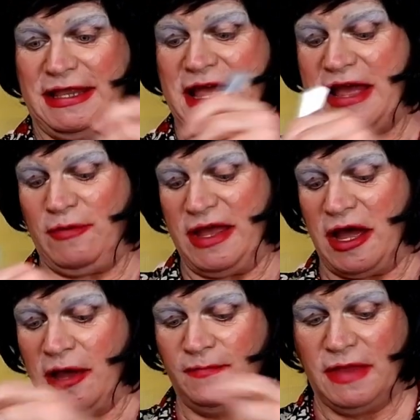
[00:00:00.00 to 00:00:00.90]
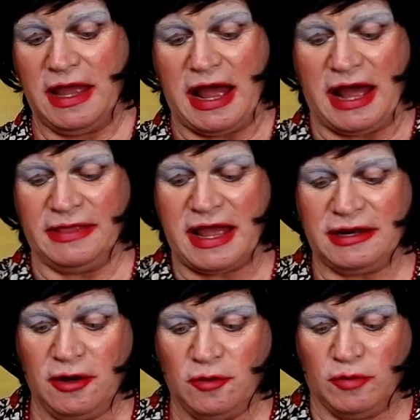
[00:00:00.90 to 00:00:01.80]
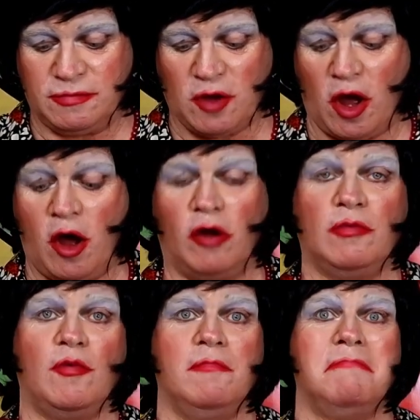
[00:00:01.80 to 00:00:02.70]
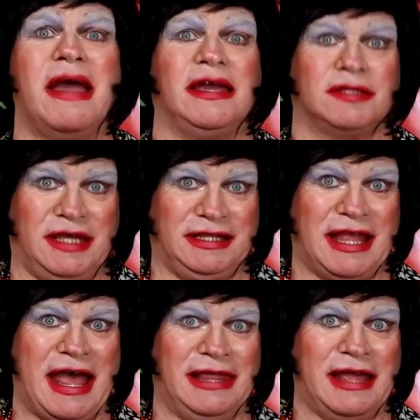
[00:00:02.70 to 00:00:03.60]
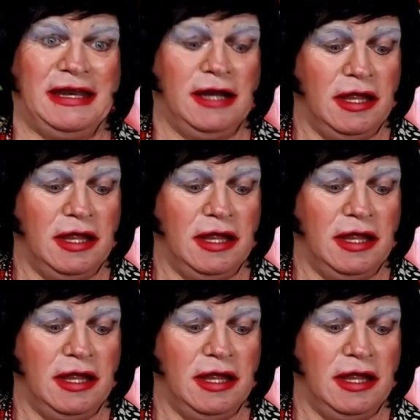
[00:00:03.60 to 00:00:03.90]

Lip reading: There we are. And then we've got a horrible mess in there then.